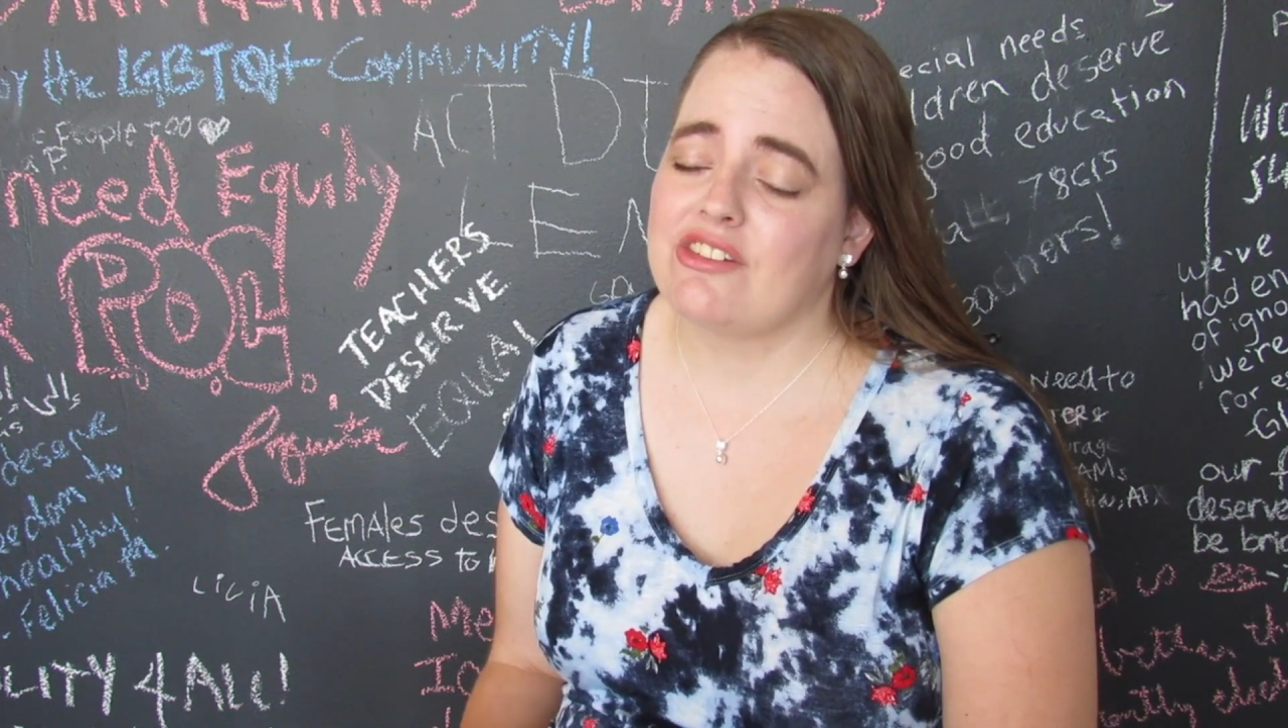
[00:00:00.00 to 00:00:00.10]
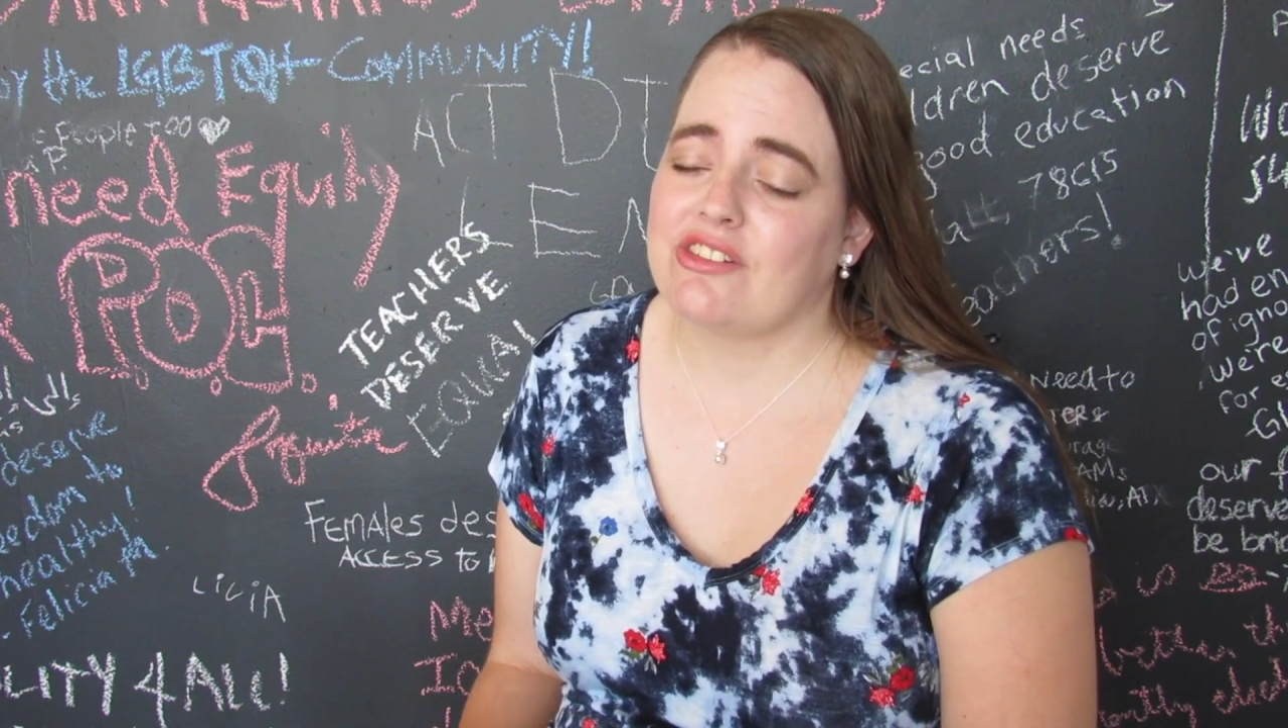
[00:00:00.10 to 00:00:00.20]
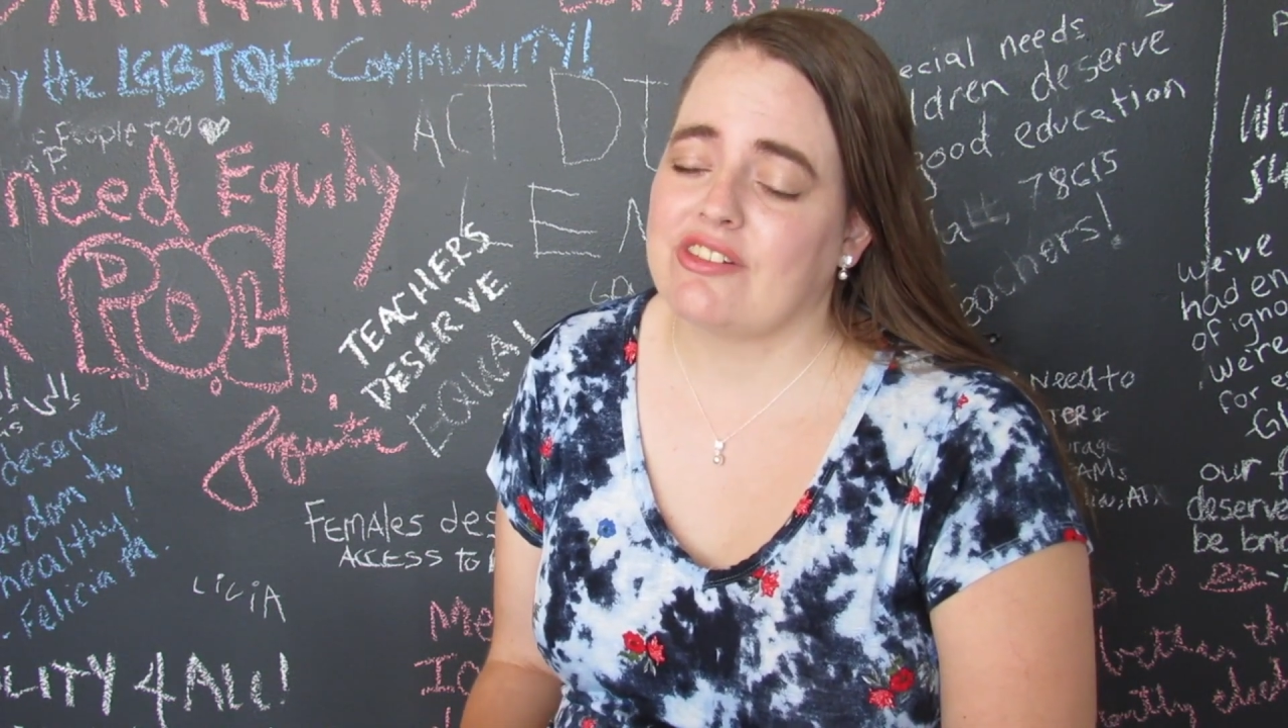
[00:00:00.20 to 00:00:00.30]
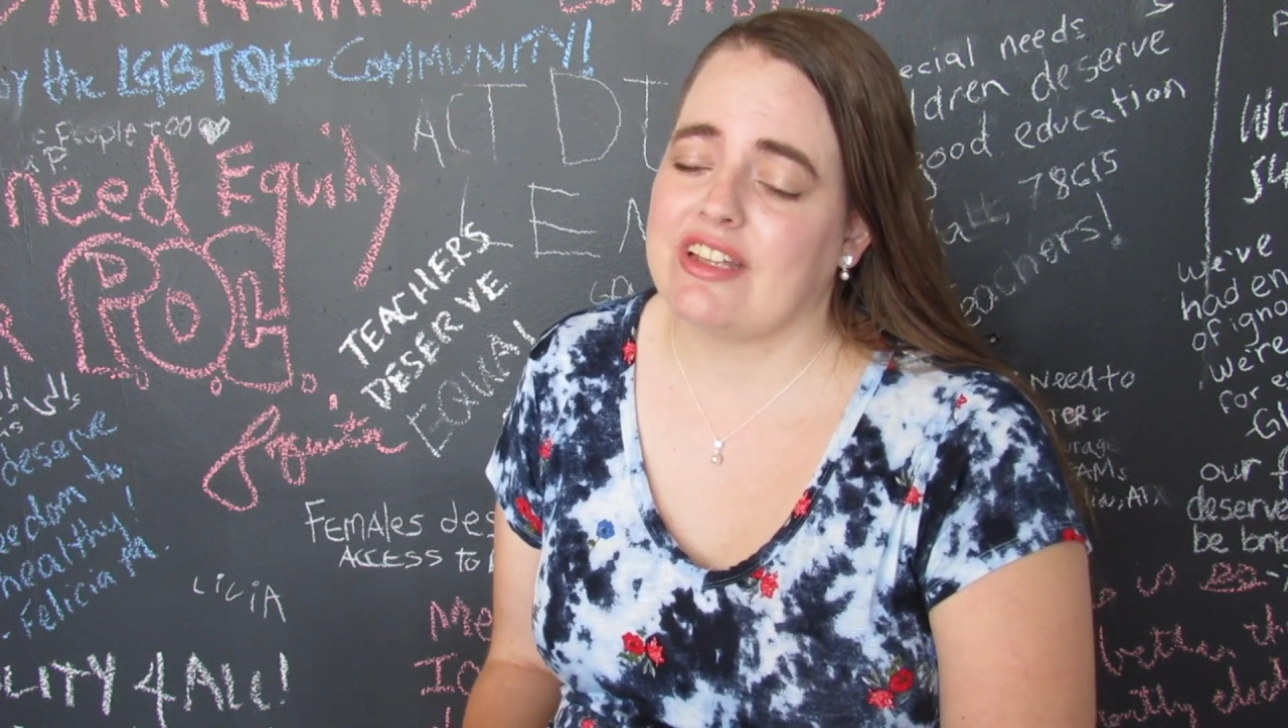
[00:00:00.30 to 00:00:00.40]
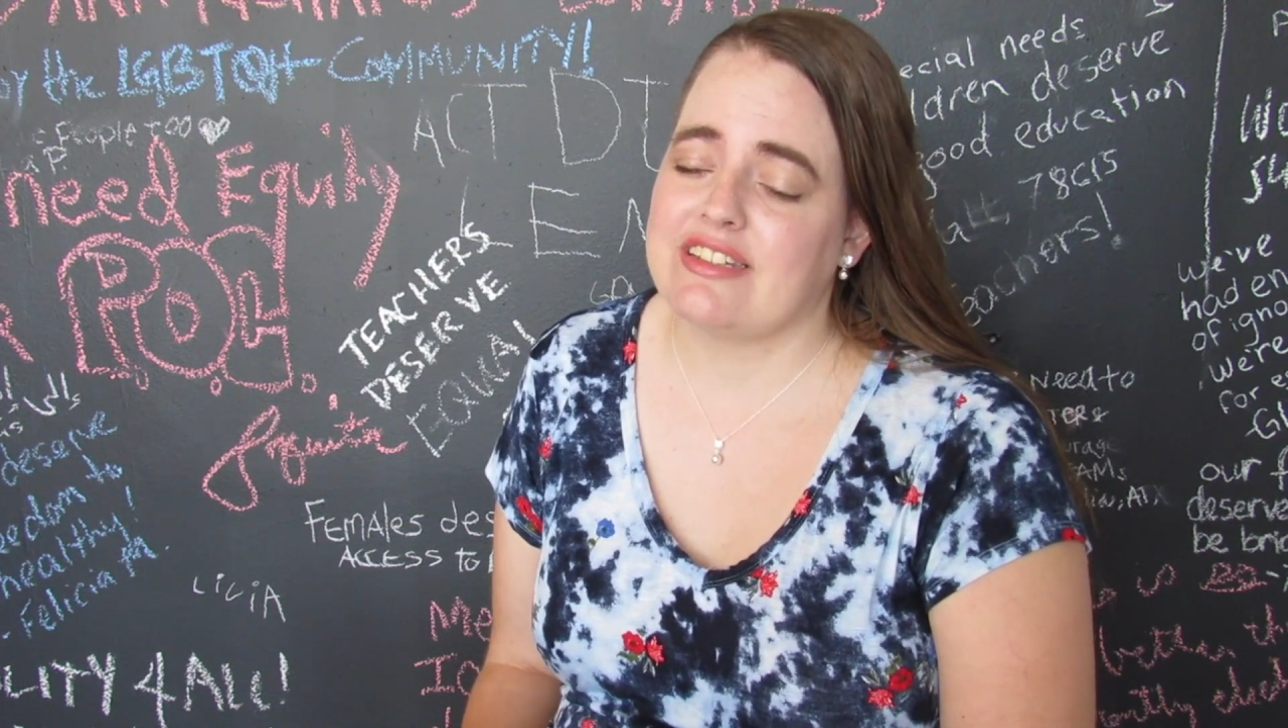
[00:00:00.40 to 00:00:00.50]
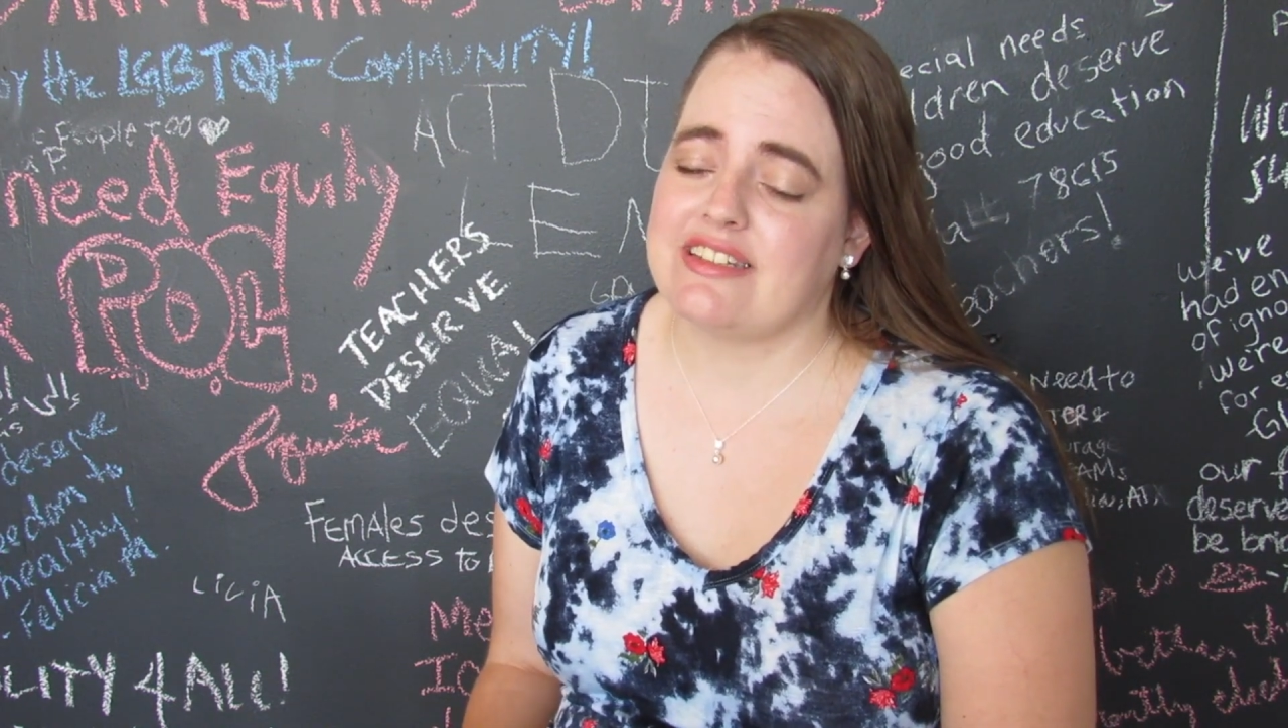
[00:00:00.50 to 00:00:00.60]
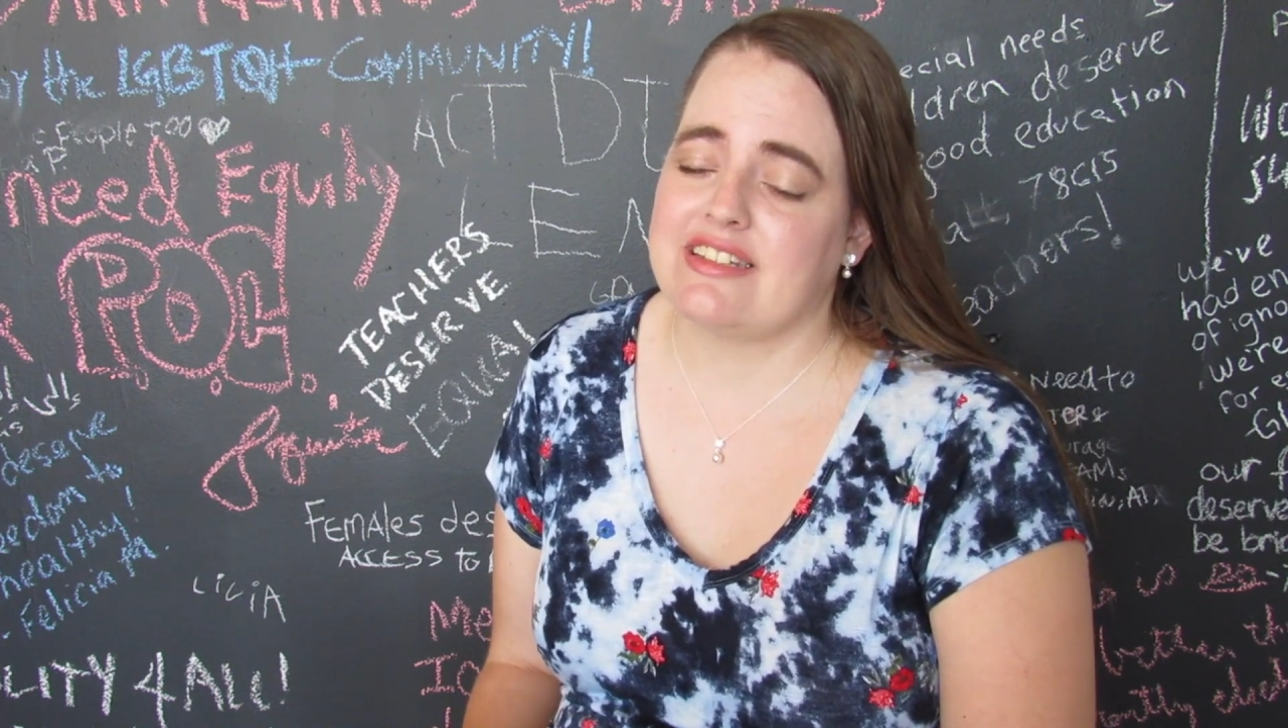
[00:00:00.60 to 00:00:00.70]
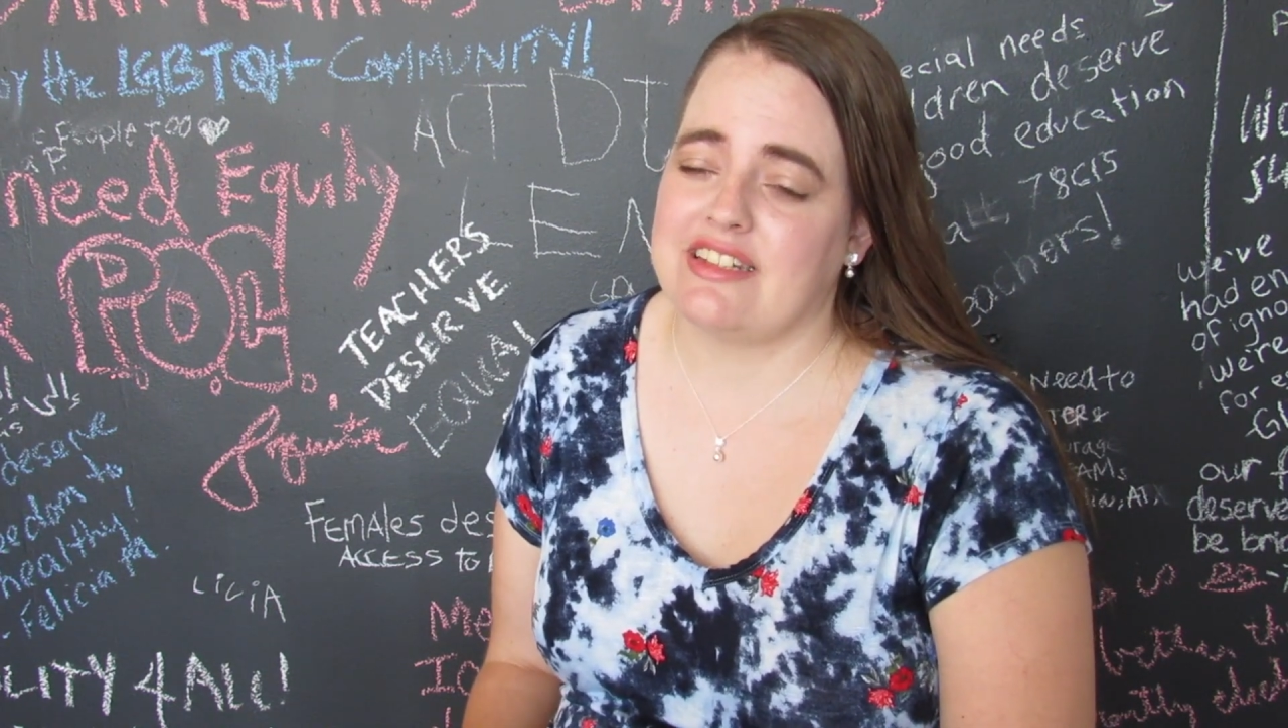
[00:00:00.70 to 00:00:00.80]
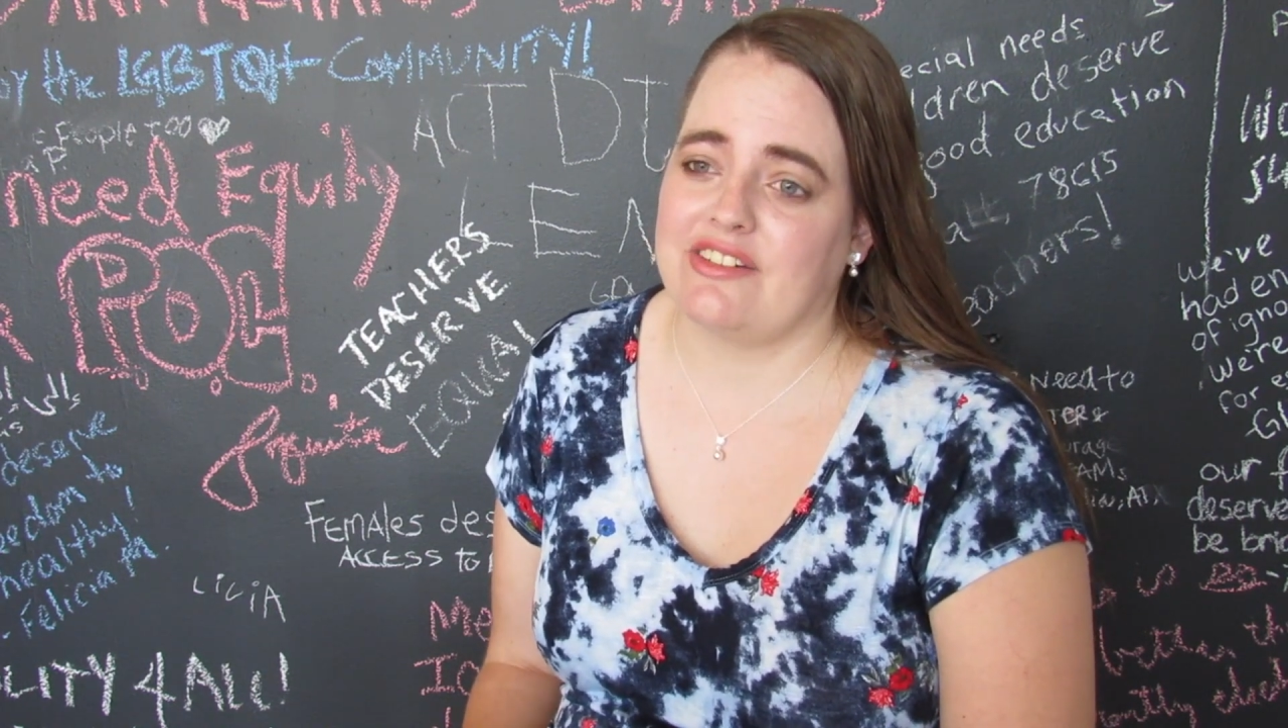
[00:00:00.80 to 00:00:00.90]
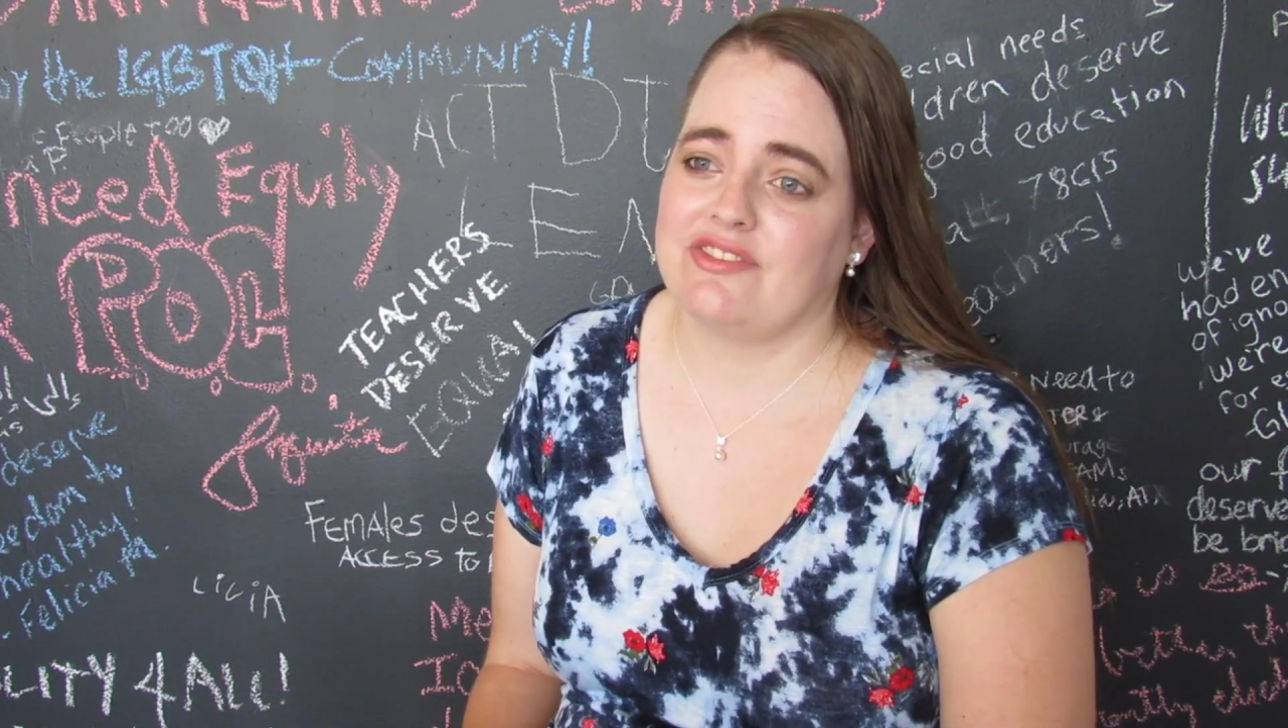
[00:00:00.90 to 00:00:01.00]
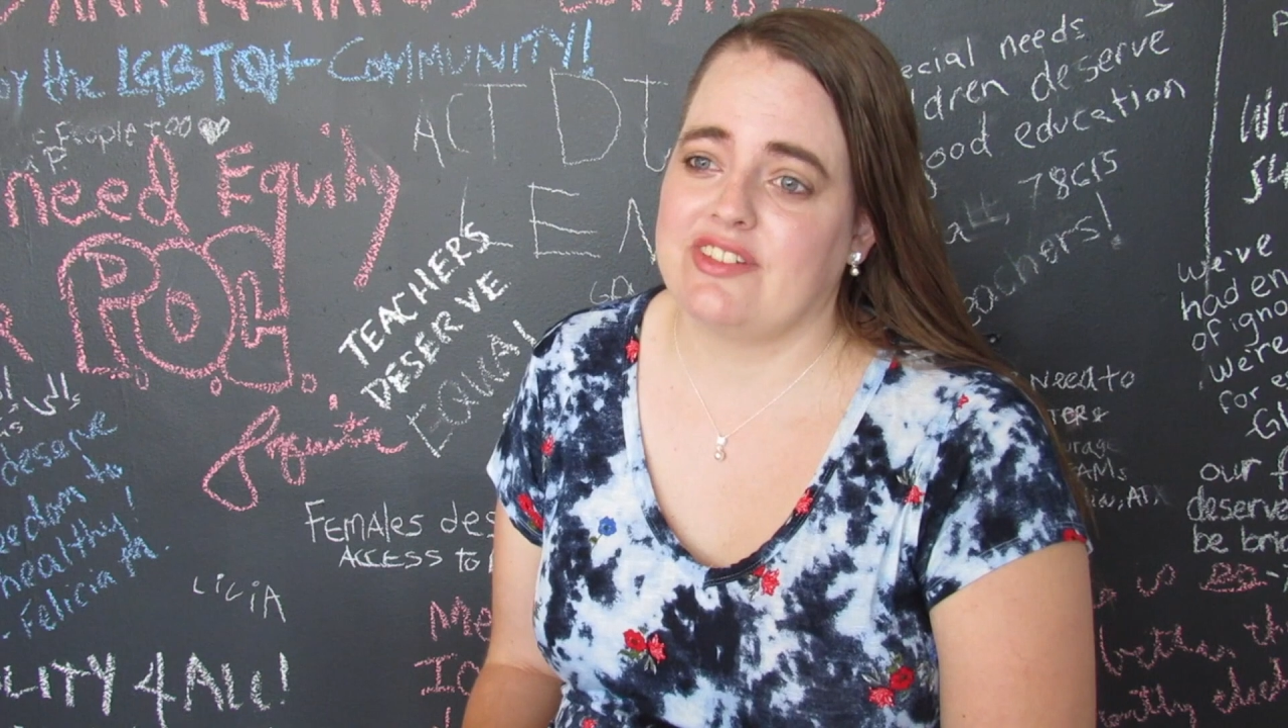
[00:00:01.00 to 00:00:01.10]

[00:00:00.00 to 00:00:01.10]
lends itself to,